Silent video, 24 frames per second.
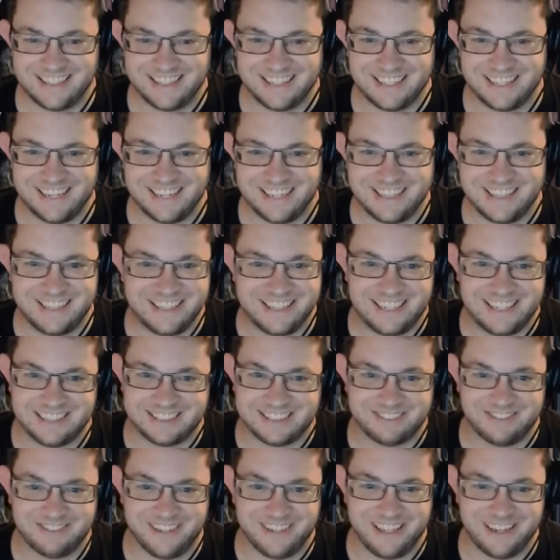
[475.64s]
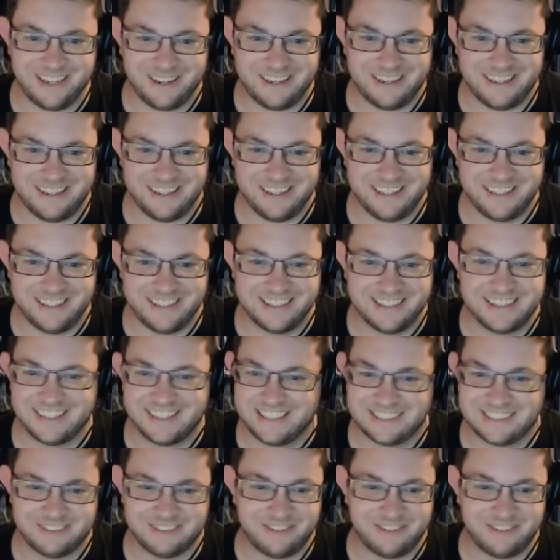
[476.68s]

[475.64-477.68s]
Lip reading: That was a really long time since that's a really